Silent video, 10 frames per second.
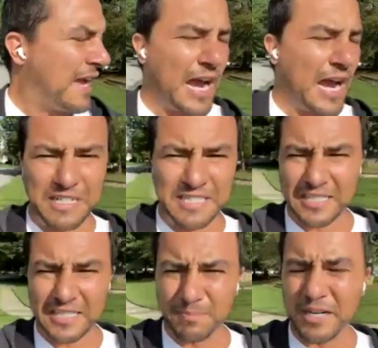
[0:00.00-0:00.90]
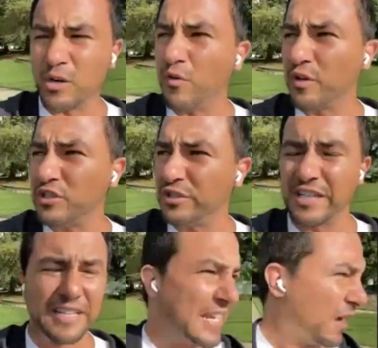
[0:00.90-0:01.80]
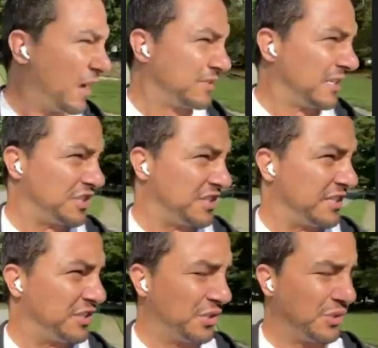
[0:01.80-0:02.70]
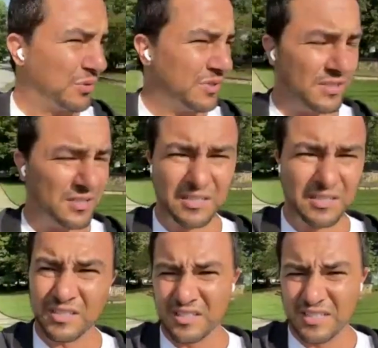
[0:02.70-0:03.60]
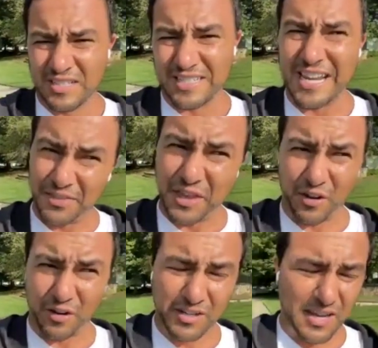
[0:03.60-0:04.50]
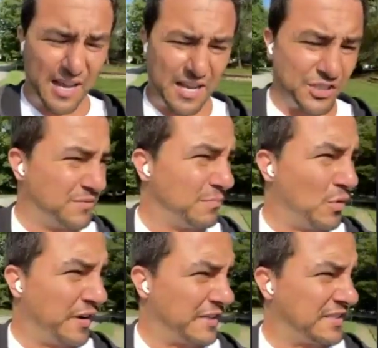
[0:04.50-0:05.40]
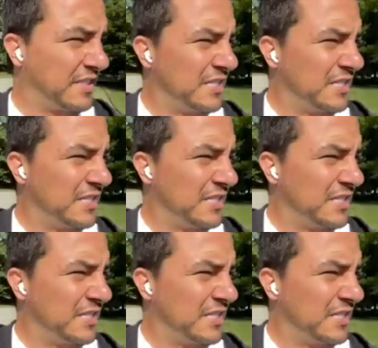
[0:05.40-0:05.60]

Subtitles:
I already sent money over to the account. I just need to get there and move it.